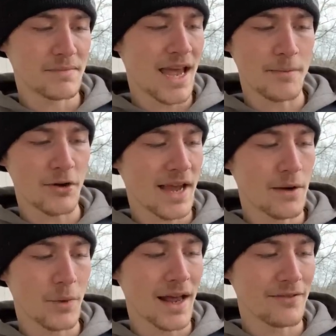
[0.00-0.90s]
camo
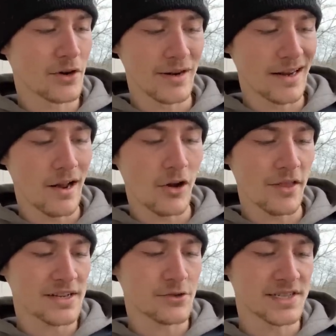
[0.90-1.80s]
can whatever and
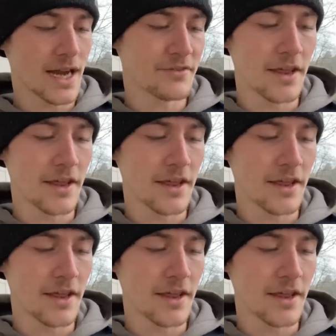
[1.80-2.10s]
all that sort of stuff.